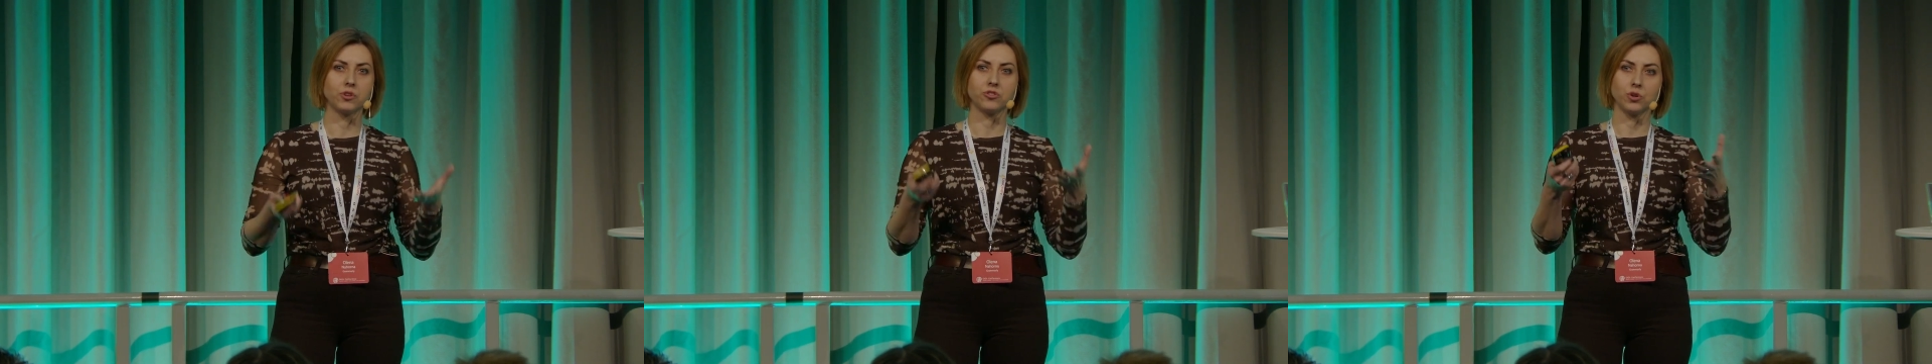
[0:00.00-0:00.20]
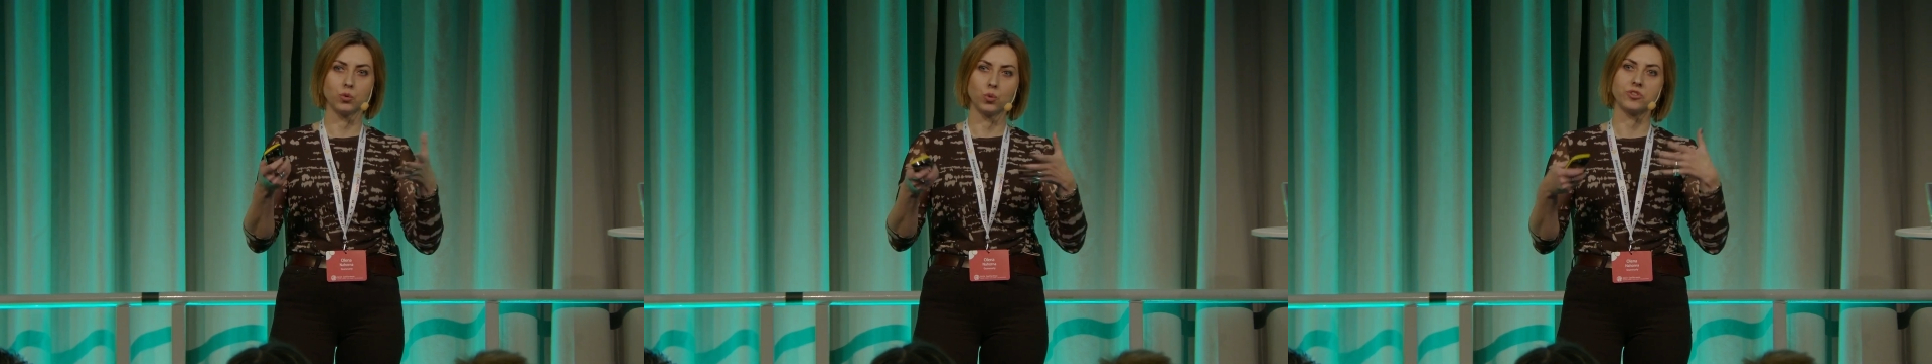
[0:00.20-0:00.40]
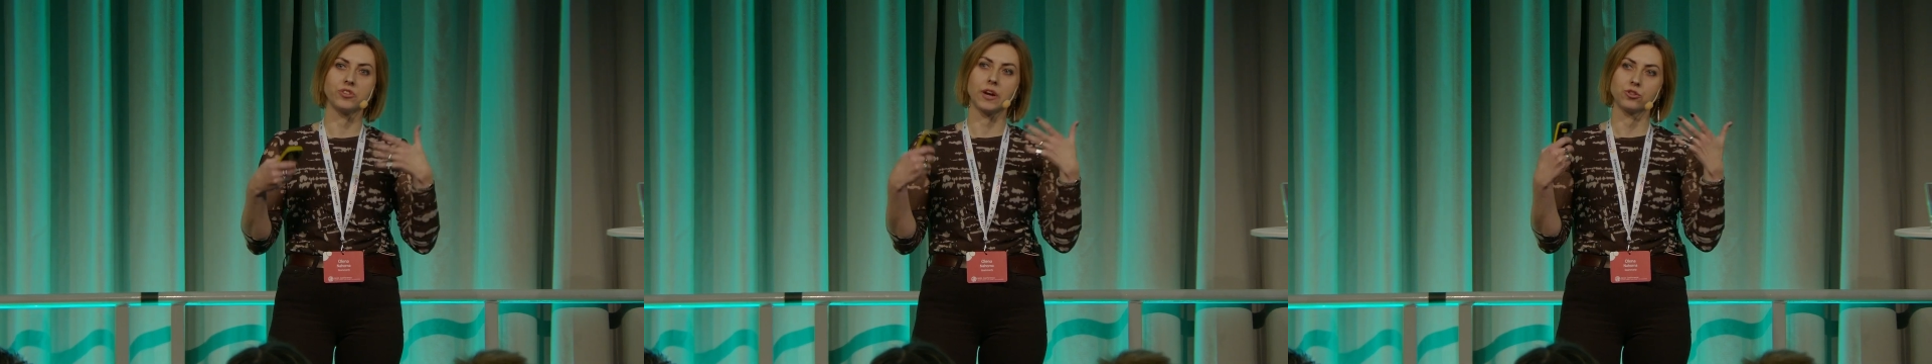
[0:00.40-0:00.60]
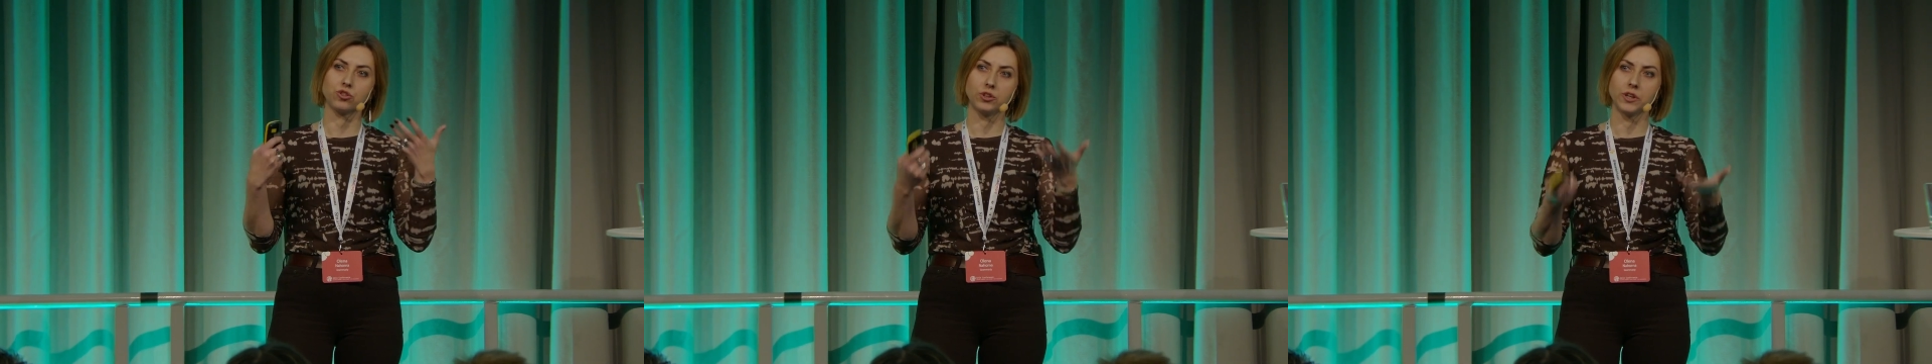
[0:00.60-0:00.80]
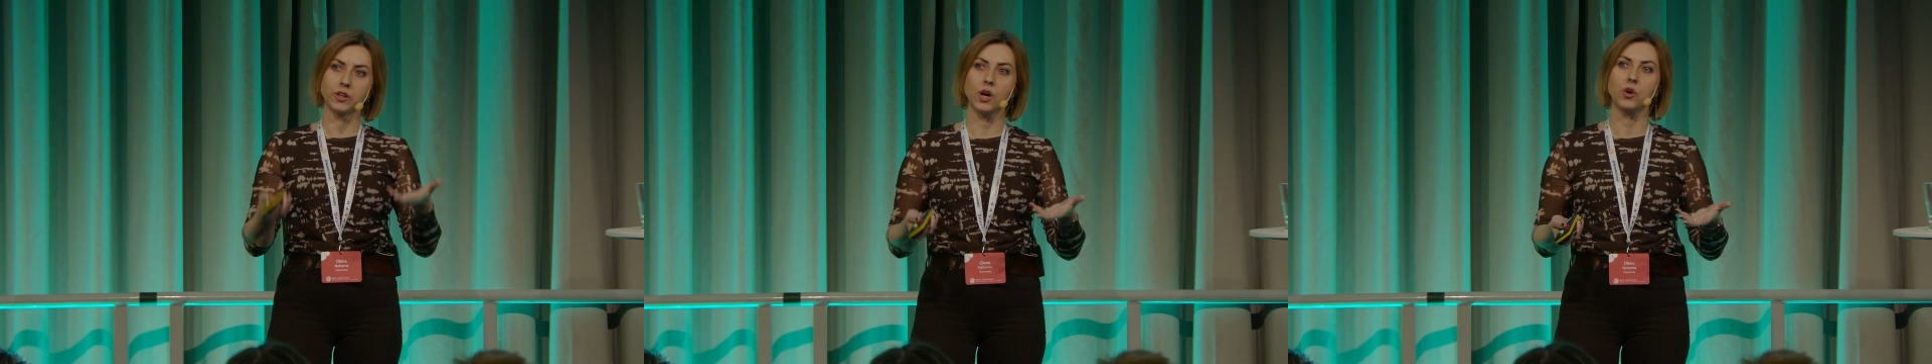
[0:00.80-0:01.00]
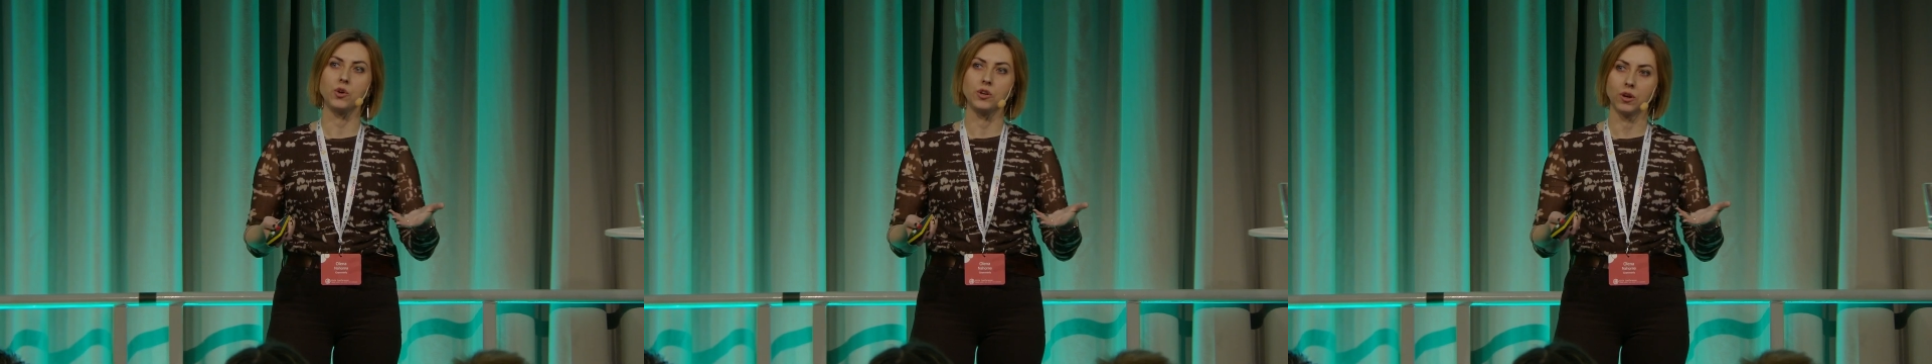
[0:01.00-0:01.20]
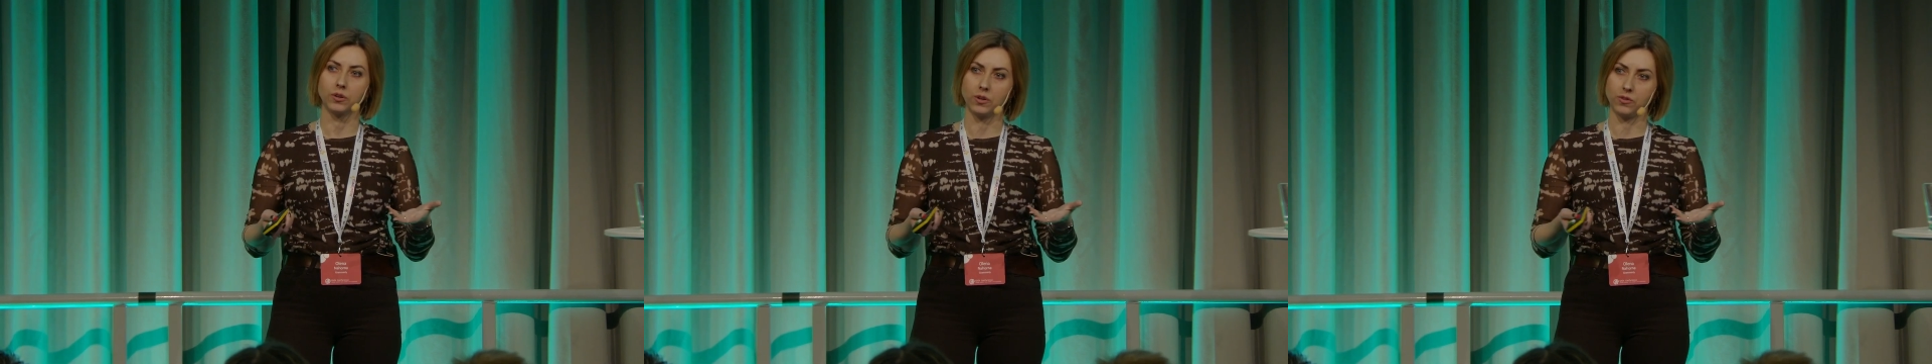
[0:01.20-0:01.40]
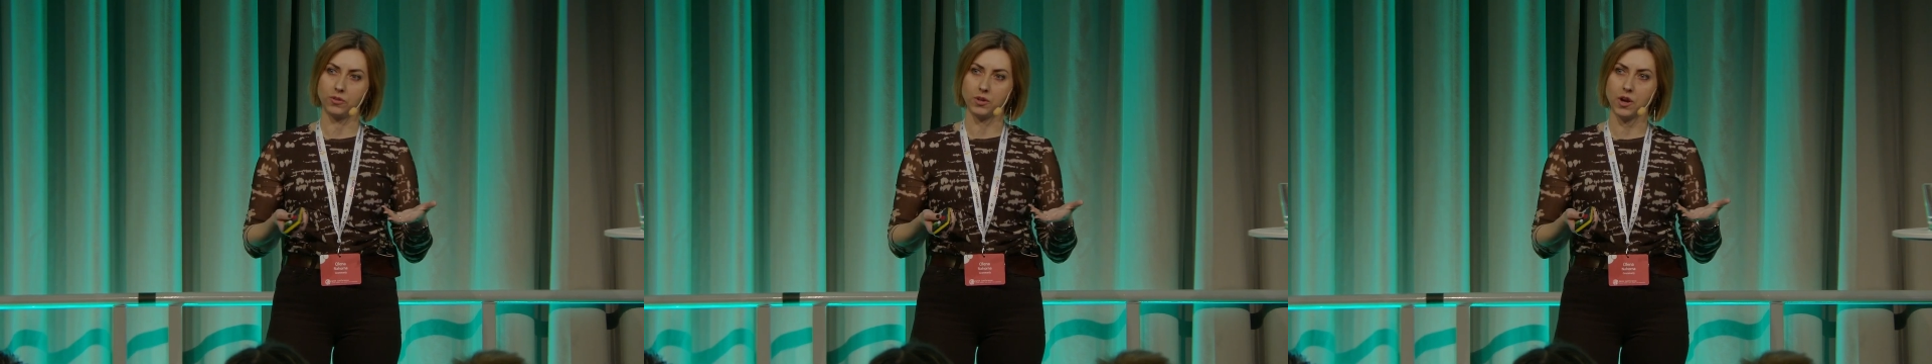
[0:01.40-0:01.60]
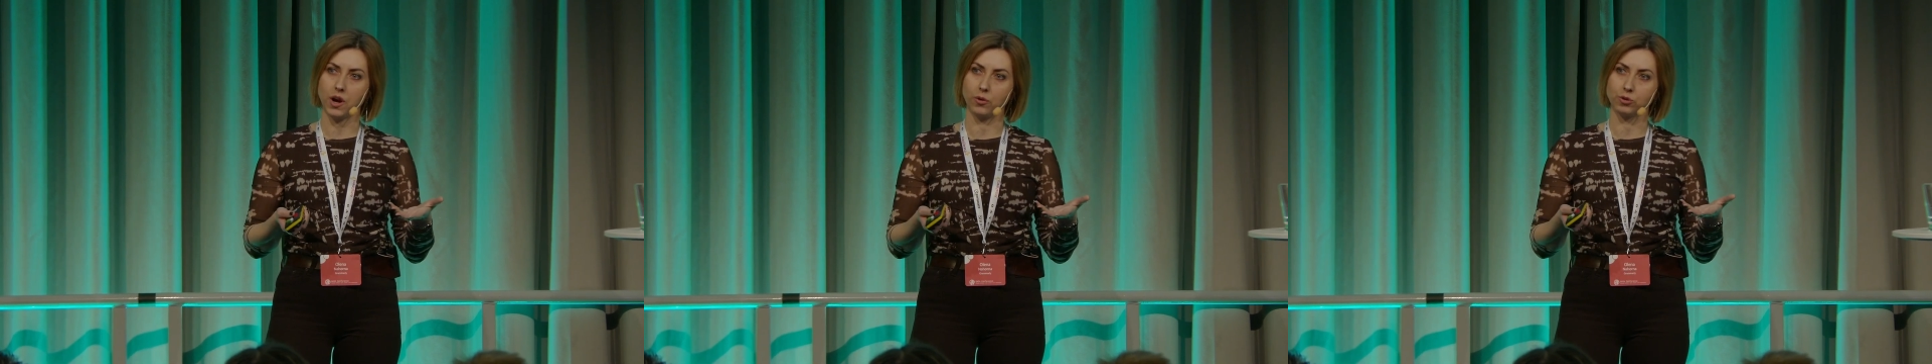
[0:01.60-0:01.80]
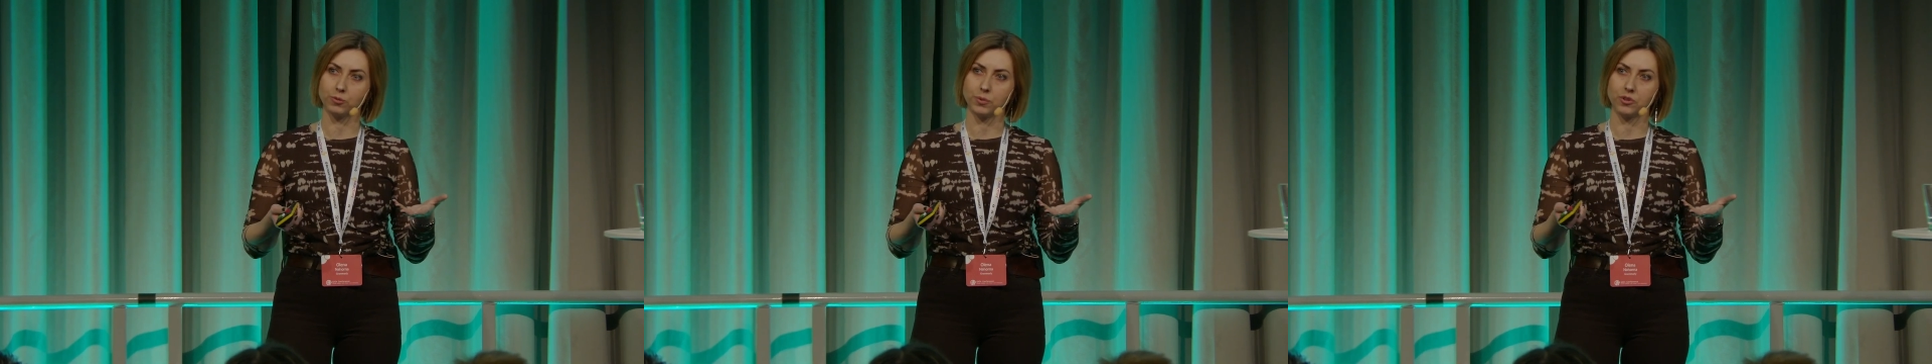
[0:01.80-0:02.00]
so what's actually going on in the
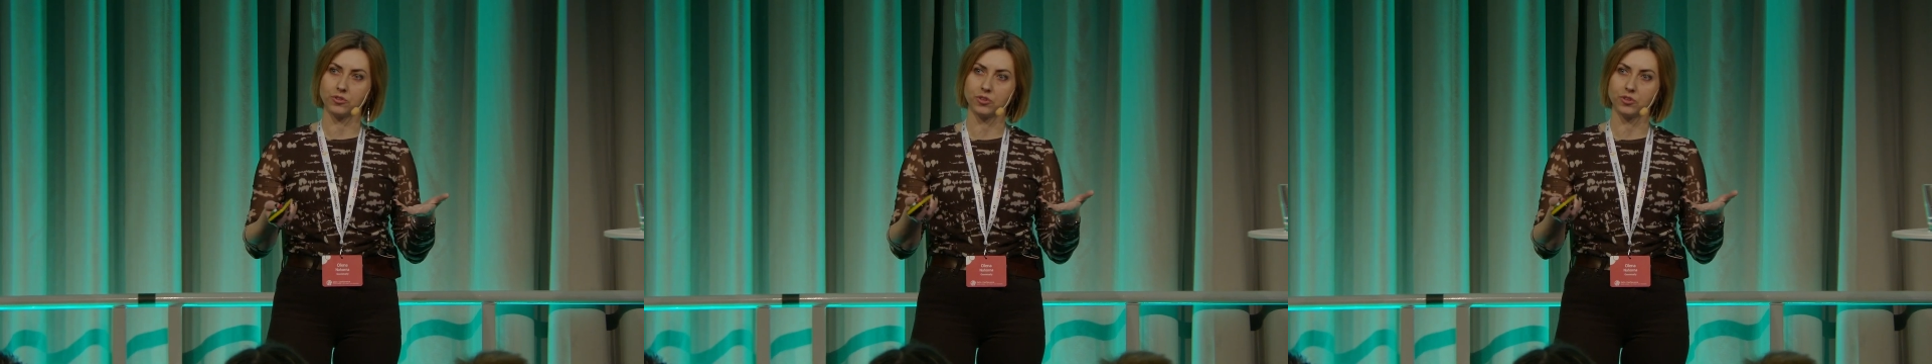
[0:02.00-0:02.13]
output?